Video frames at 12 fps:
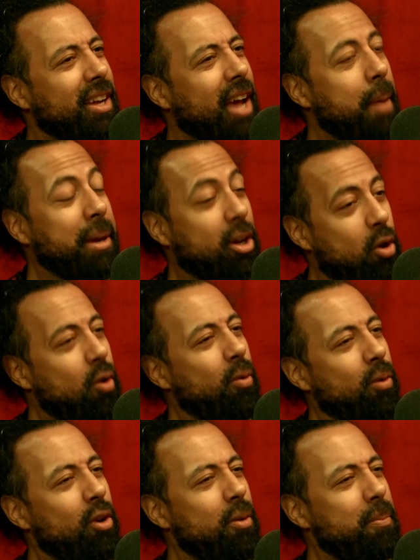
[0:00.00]
I mean, cool
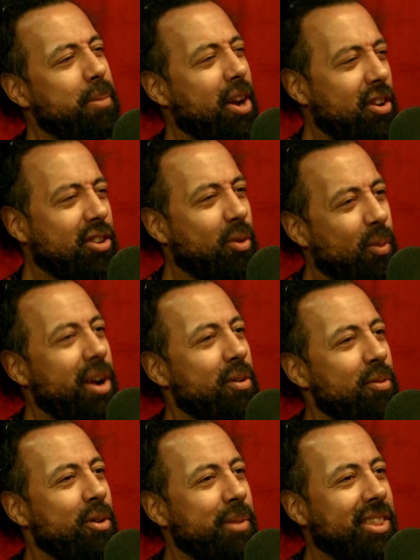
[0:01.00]
room, but also
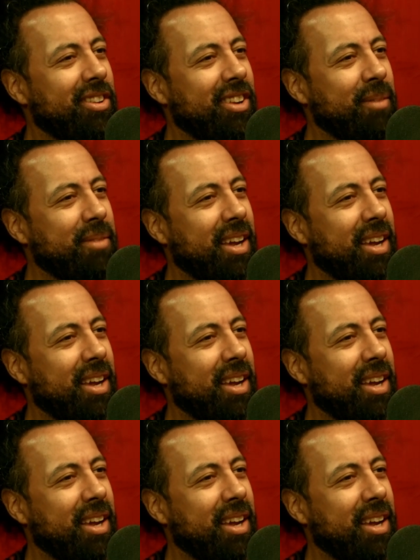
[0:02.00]
weird room at the same time.